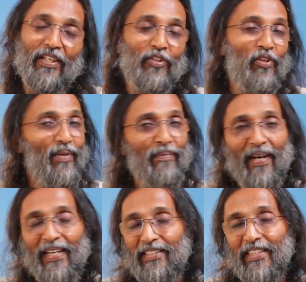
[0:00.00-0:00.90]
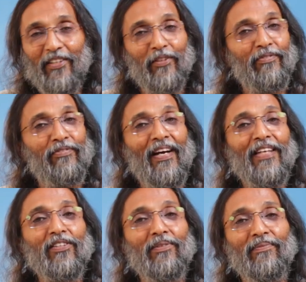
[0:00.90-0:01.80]
Human mind cannot
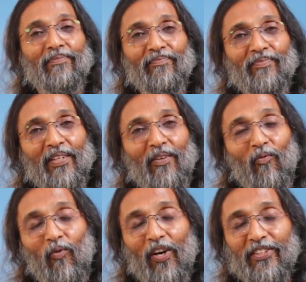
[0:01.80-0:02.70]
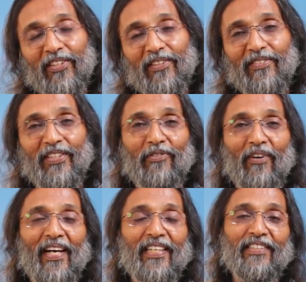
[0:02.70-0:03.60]
fathom what the
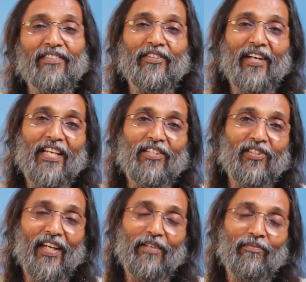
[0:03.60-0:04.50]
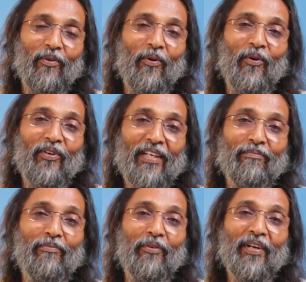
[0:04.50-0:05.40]
divine grace can pour
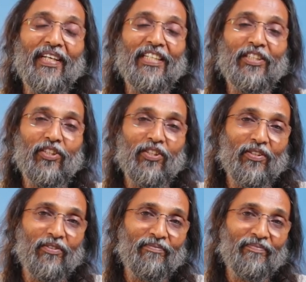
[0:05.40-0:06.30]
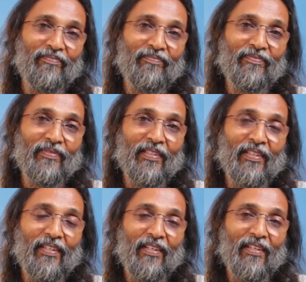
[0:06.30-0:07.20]
and bring into you.
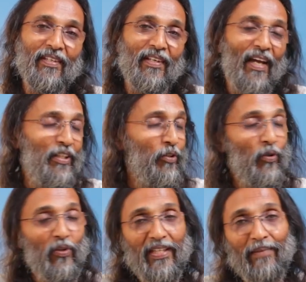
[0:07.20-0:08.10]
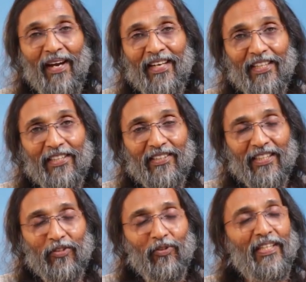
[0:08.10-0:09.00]
And you don't demand
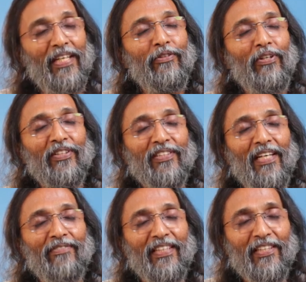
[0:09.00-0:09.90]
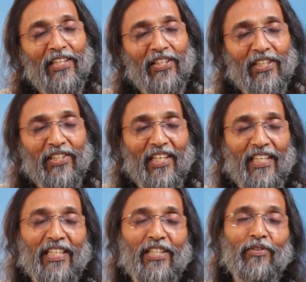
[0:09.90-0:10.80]
anything. You give yourself
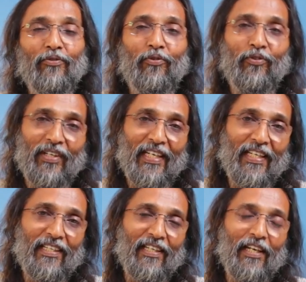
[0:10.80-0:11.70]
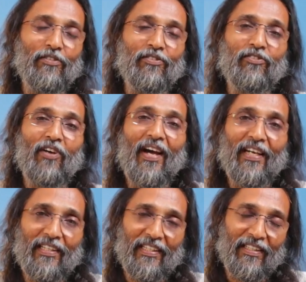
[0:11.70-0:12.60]
unconditionally, freely,
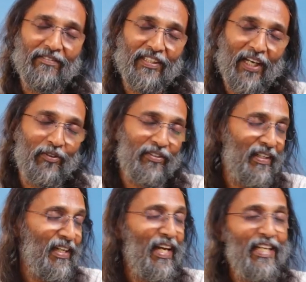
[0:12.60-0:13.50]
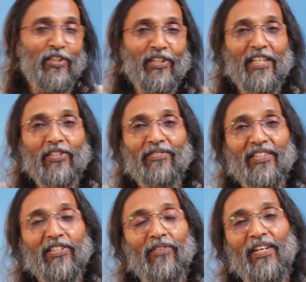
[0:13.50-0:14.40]
entirely, without any trace of
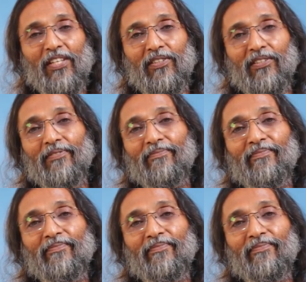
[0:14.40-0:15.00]
reservation,